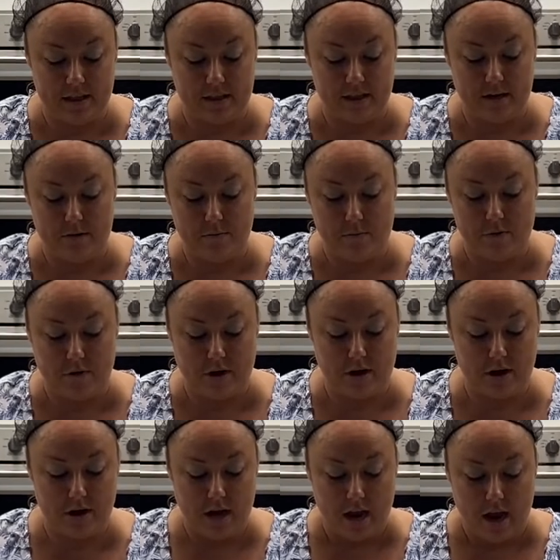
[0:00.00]
little
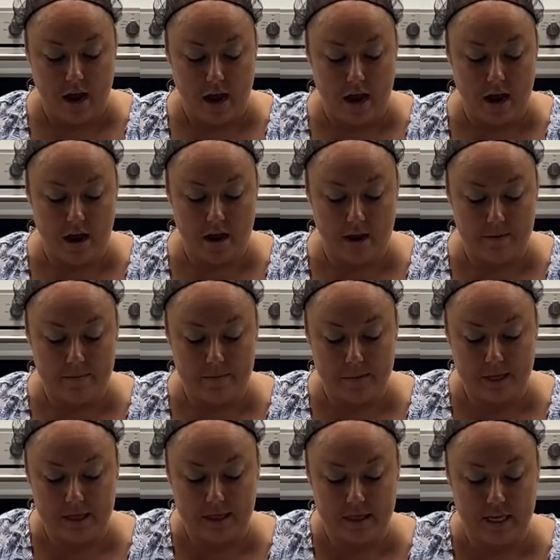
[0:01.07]
more
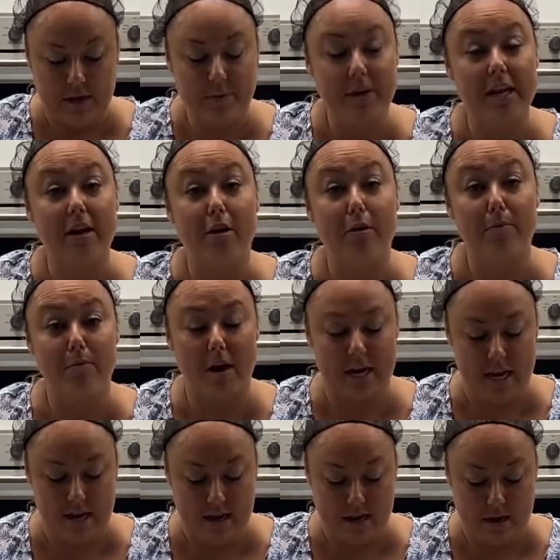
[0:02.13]
liquidy or
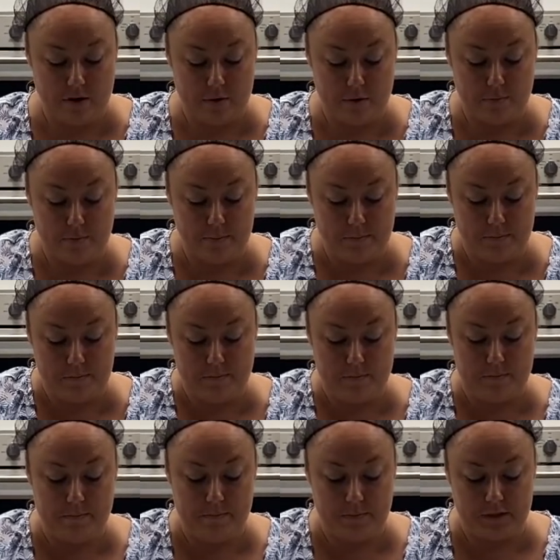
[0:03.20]
runny or
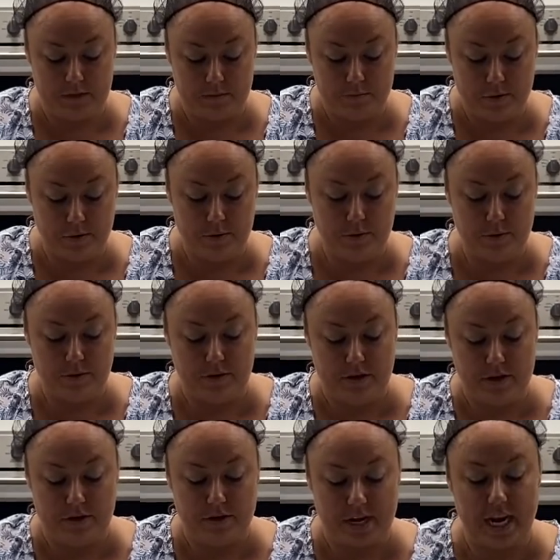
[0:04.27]
smooth,
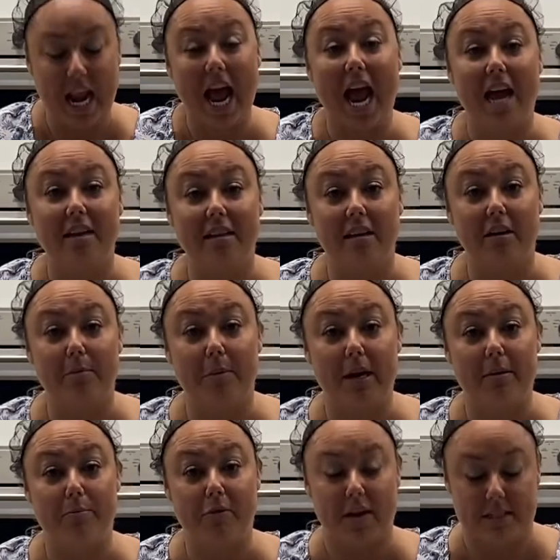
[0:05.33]
you can add a little bit
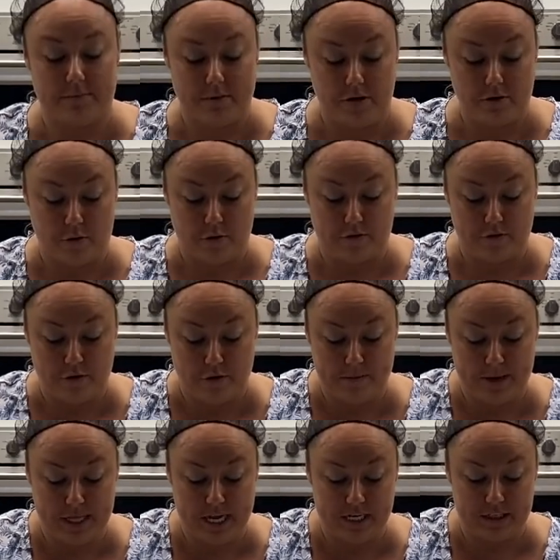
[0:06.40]
of breast milk or
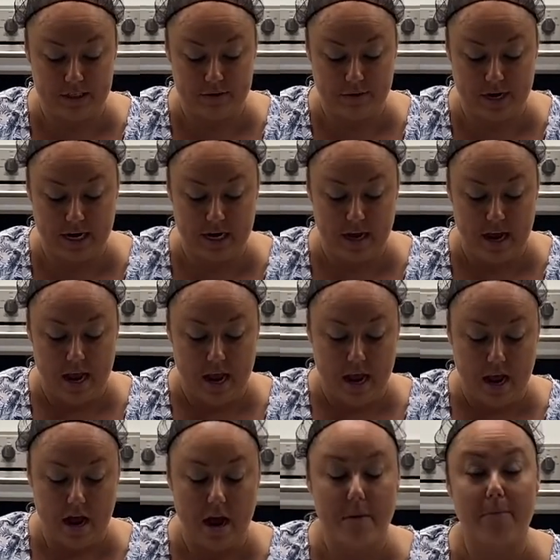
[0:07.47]
formula to it,
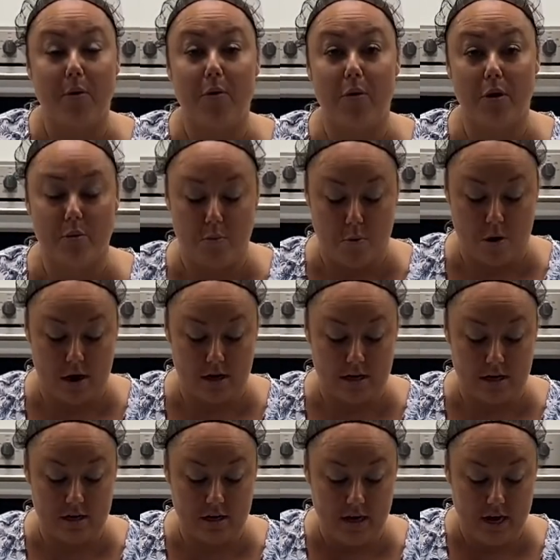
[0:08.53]
or
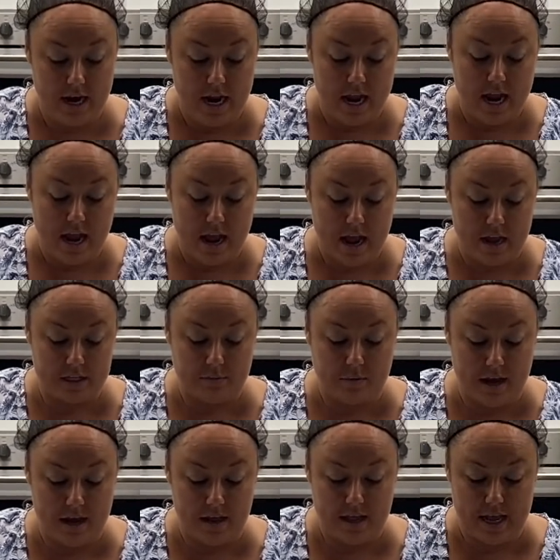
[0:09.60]
water as
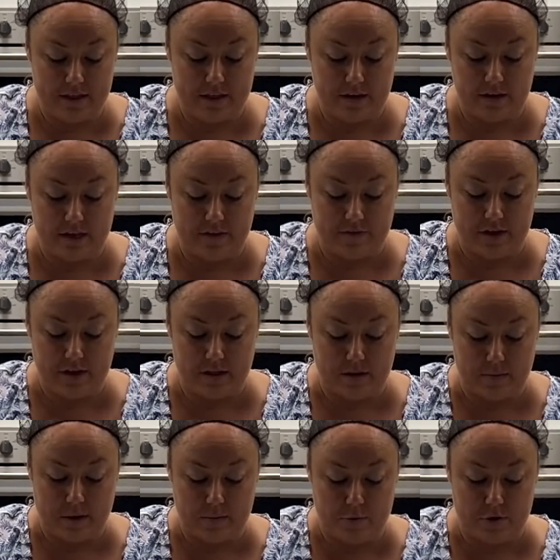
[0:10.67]
well, and it'll give you a little
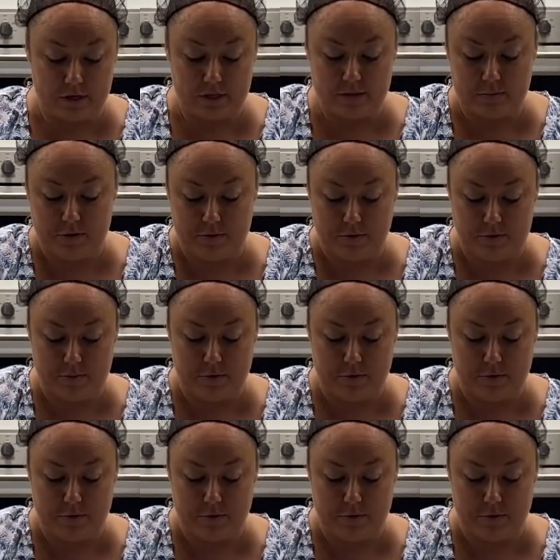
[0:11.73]
bit more smooth